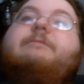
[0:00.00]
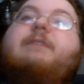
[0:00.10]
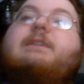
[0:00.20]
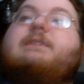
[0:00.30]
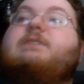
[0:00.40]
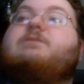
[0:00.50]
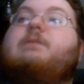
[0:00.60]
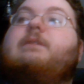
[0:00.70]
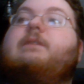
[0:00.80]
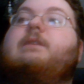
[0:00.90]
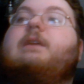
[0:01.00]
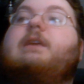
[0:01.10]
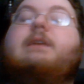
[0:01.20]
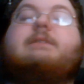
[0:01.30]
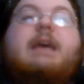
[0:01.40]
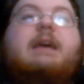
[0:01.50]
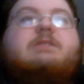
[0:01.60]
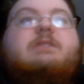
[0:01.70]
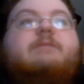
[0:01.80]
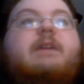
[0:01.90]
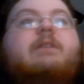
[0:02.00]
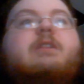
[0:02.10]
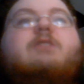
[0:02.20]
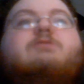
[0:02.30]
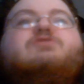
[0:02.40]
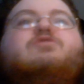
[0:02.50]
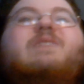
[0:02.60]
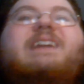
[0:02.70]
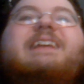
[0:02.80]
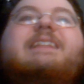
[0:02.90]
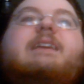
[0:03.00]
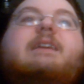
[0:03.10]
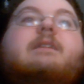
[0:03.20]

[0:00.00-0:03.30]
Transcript: he is actually very close to winning the